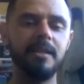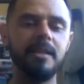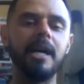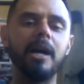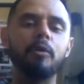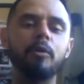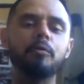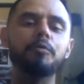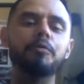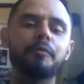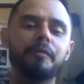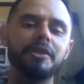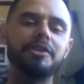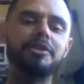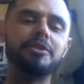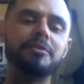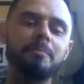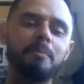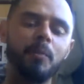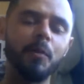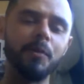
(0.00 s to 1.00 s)
I will
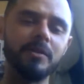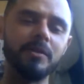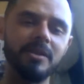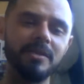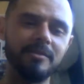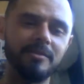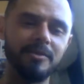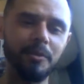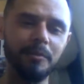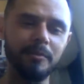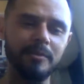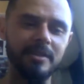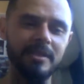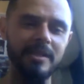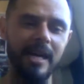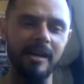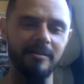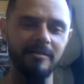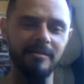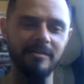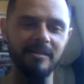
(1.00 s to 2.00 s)
reach more than
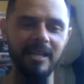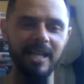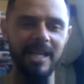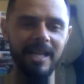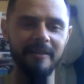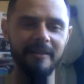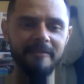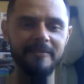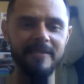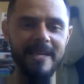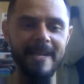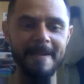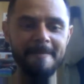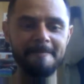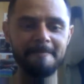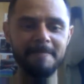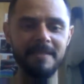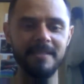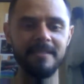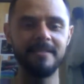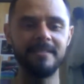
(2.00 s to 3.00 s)
2,000
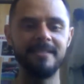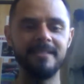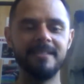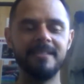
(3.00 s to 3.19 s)
lifetimes,